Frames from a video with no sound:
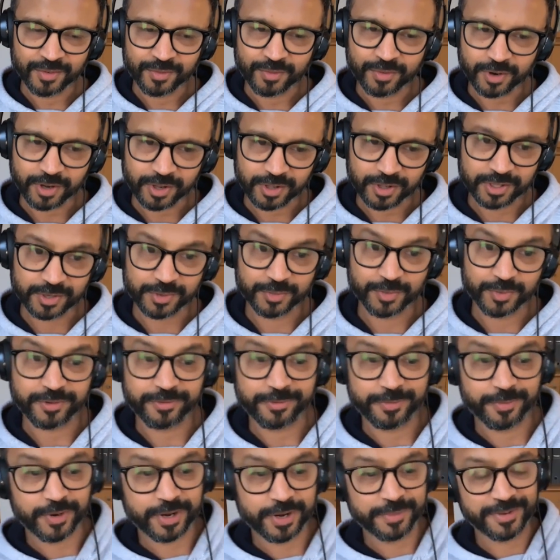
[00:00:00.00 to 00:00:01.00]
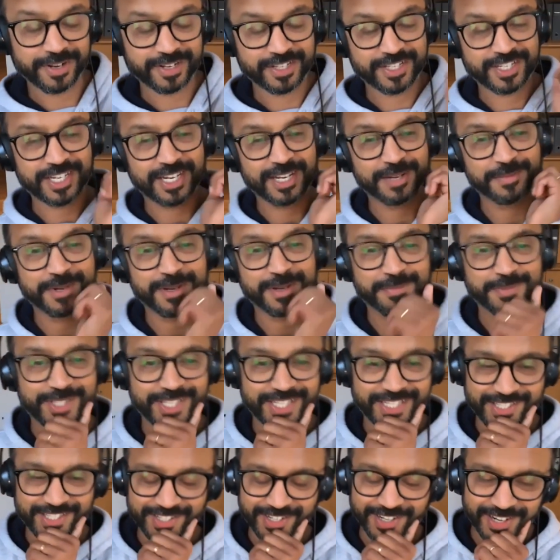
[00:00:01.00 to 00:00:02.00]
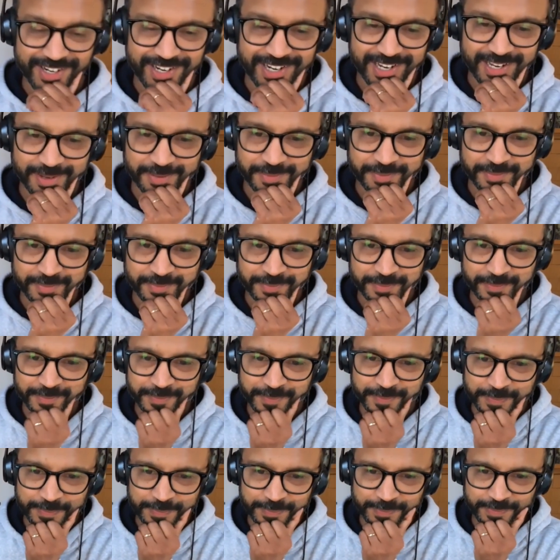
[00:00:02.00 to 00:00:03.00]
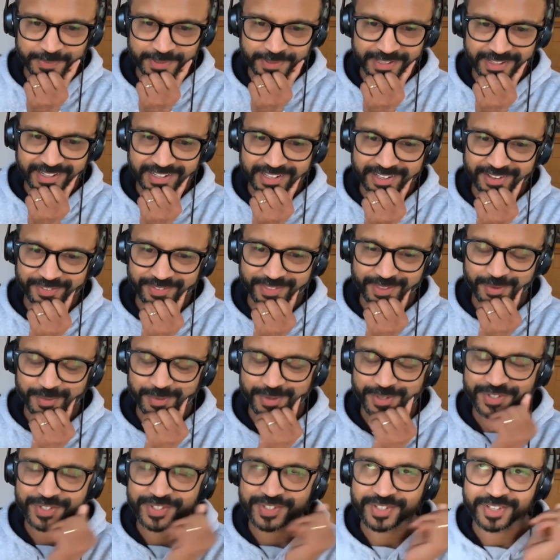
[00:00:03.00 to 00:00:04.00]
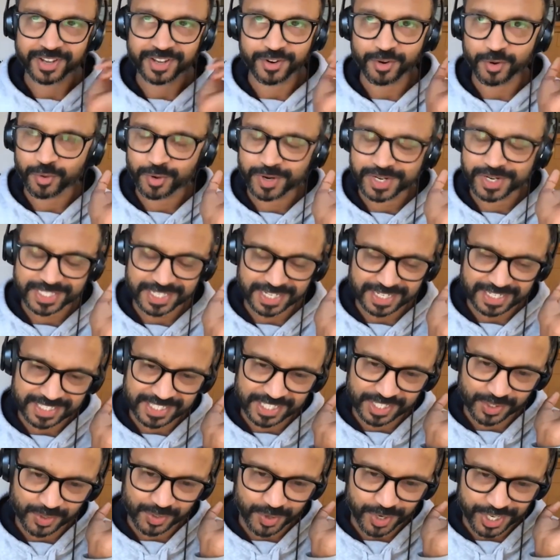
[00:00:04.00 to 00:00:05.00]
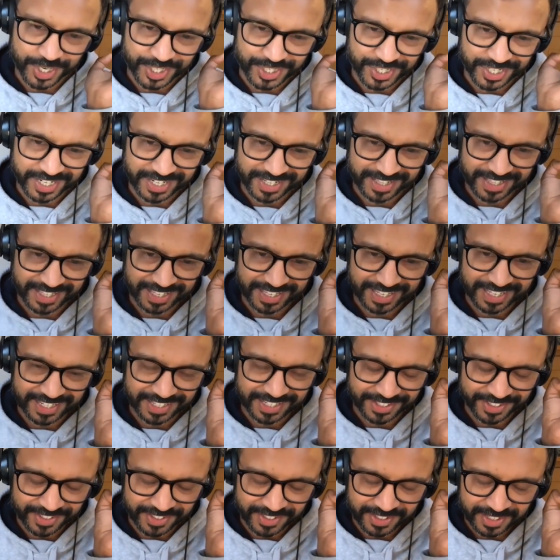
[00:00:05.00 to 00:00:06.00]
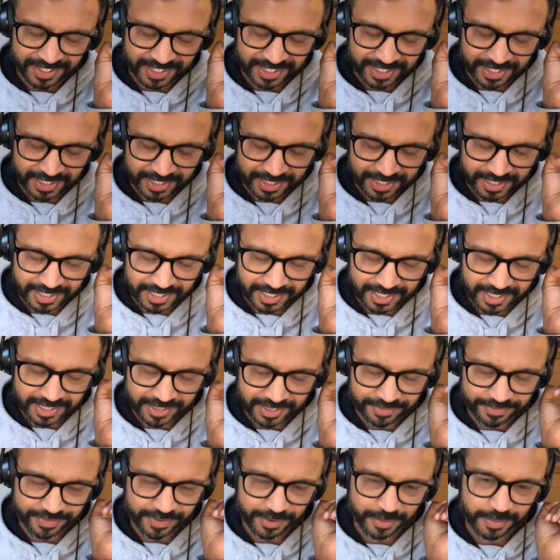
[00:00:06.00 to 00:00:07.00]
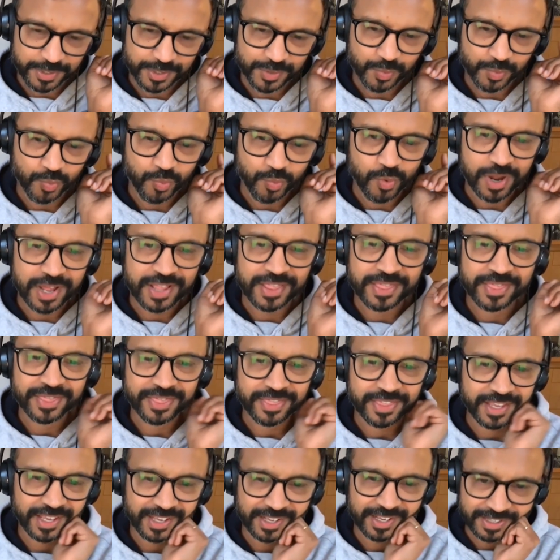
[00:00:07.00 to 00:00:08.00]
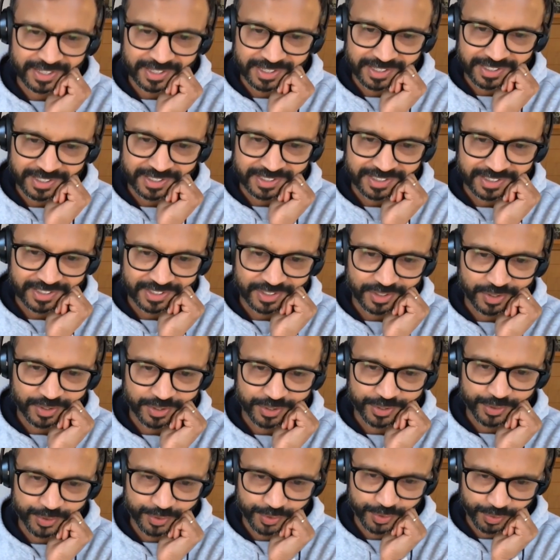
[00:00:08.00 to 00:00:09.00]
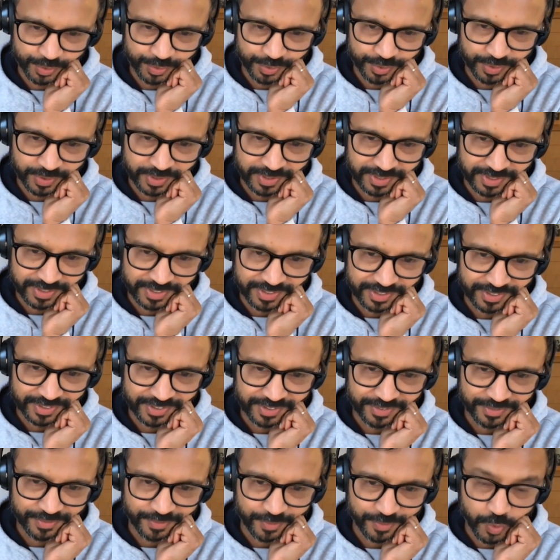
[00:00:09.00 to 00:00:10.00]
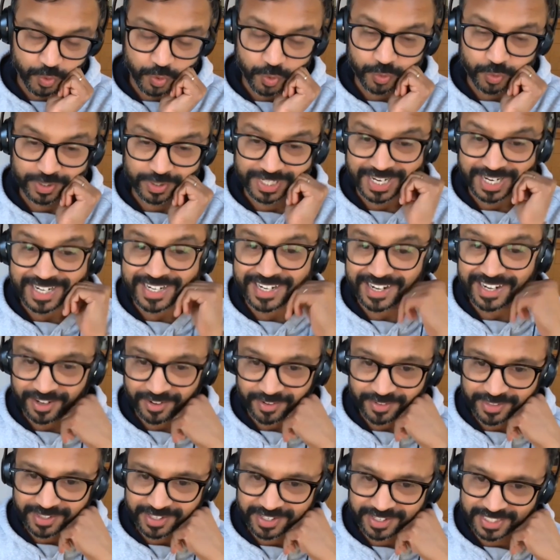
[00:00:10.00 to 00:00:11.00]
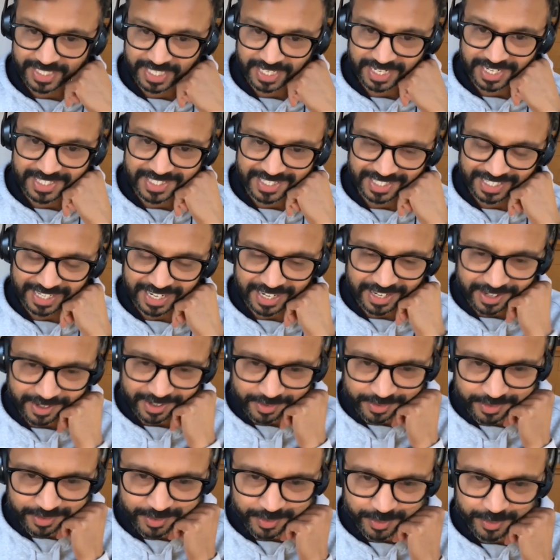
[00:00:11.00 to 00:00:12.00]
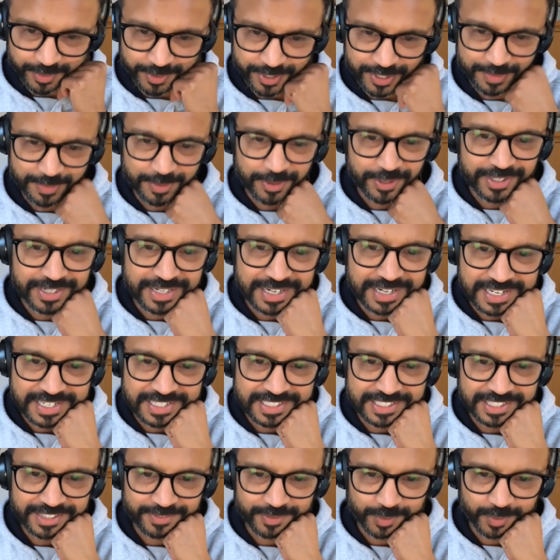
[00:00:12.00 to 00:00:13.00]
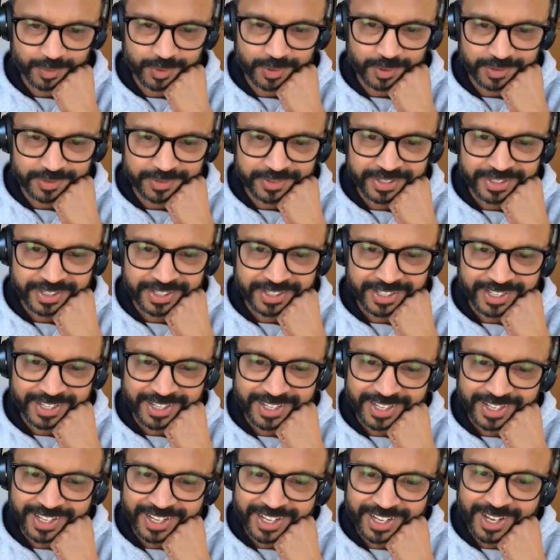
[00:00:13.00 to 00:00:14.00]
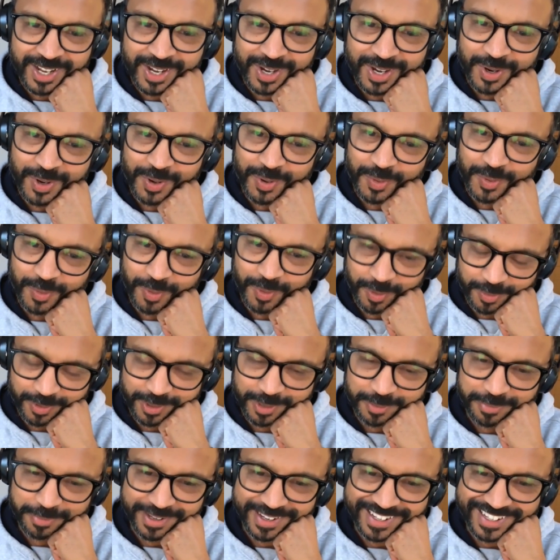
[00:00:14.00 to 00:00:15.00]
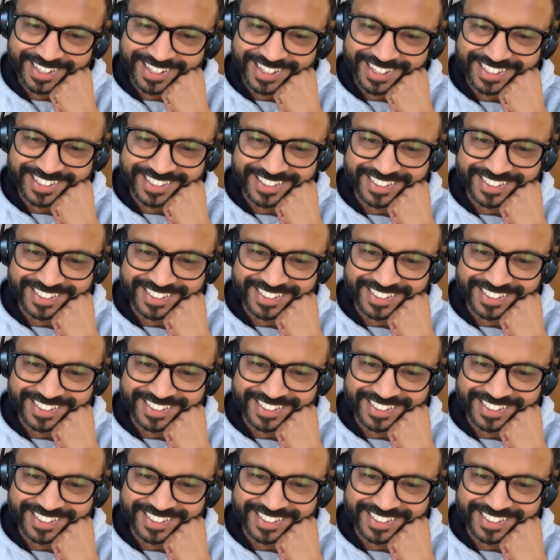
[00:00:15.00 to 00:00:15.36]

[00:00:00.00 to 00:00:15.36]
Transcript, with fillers: Roland, we've pretty much come up to time, but if there was, I always ask this question at the end, if there was one thing you could do for your gut health, because it is the Gut Health Gurus podcast after all, yeah, what would it be?